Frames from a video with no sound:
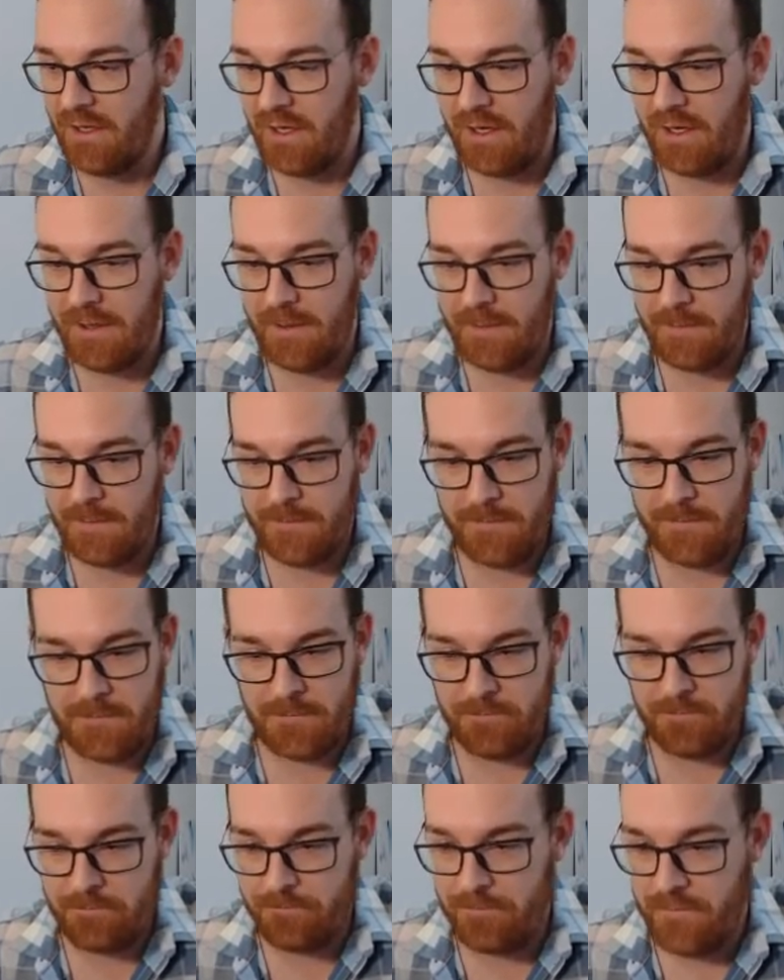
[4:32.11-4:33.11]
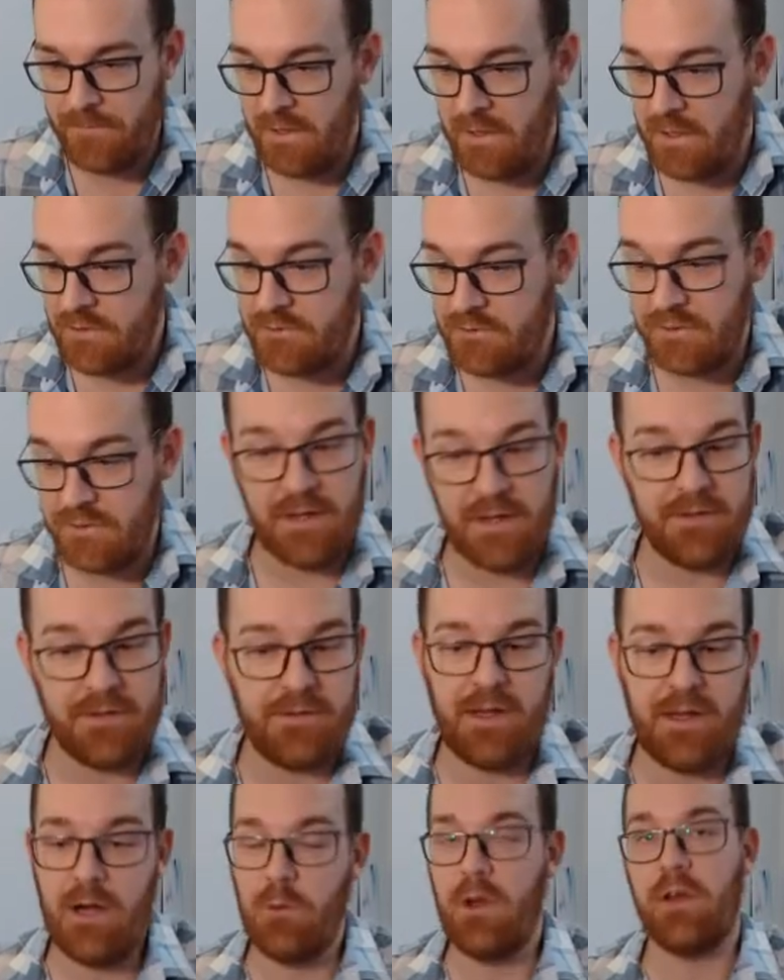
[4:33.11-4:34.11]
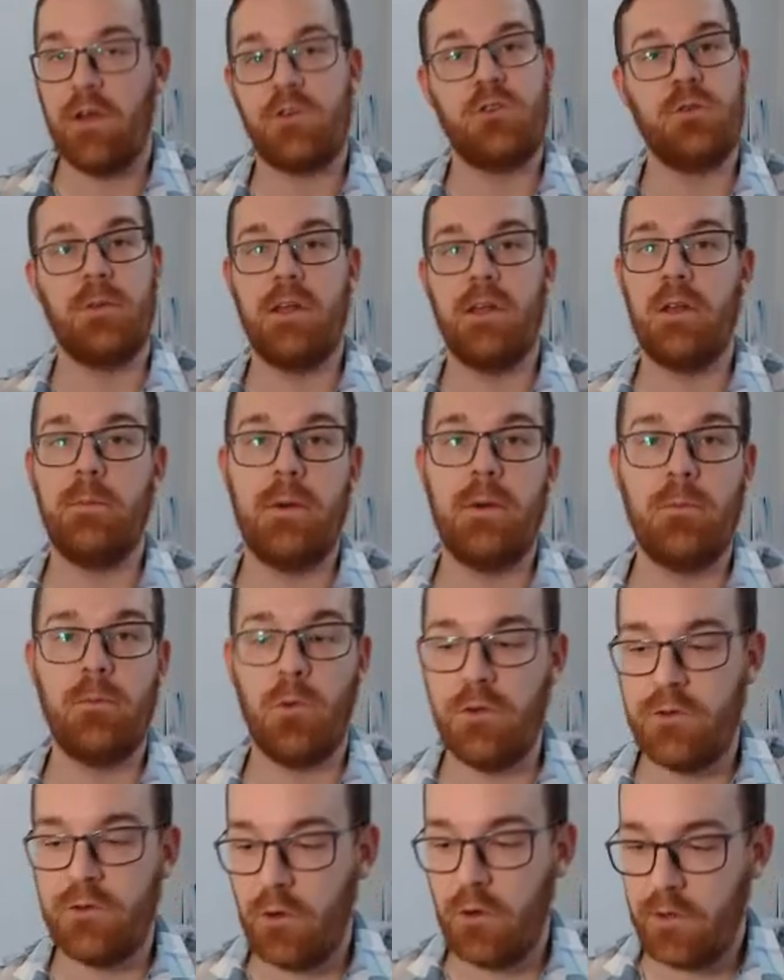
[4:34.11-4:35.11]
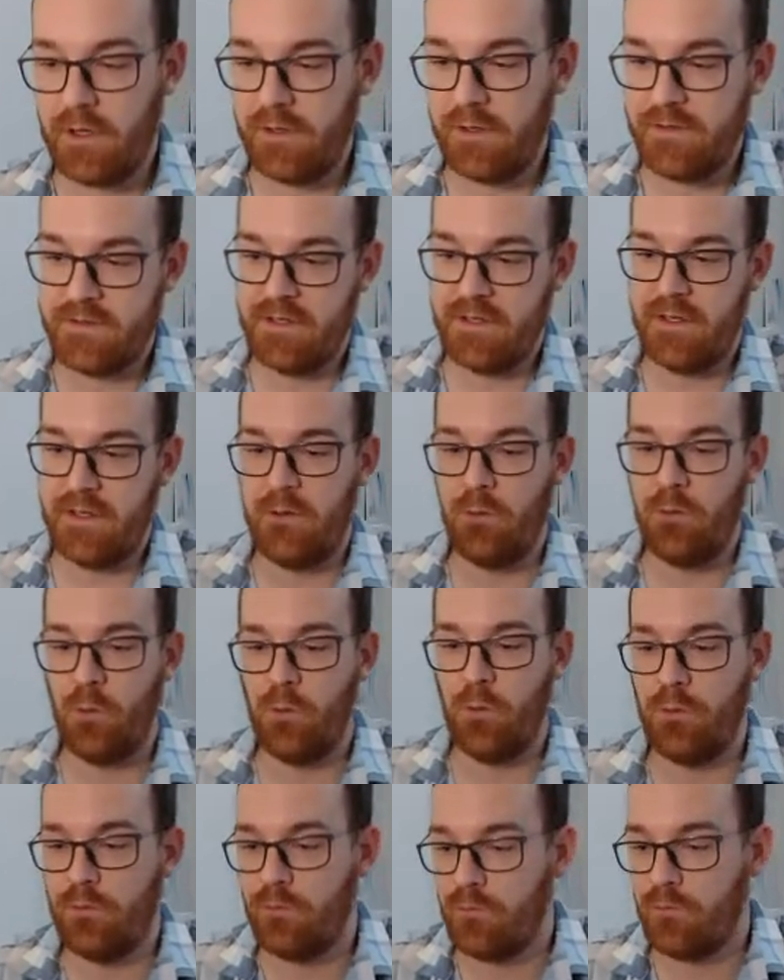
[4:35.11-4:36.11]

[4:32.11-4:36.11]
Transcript: Um, so that that way I accumulate a bit more tokens, and then